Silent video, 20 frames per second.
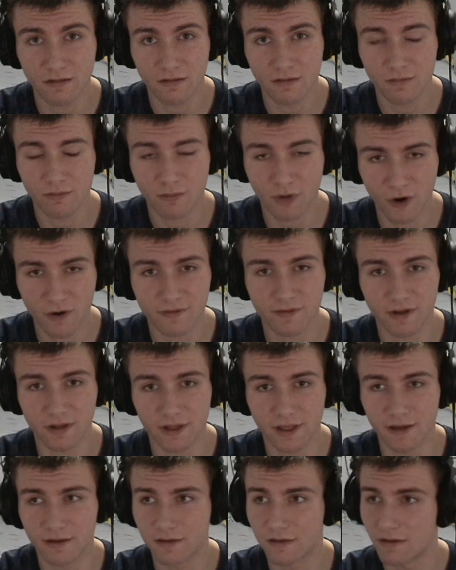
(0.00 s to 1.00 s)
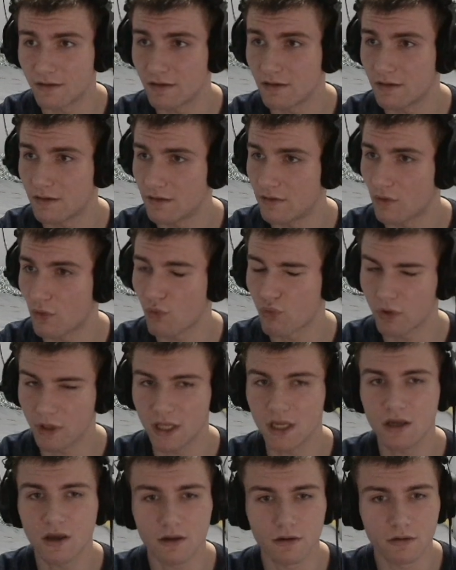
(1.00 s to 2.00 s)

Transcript: perfectly. Really good.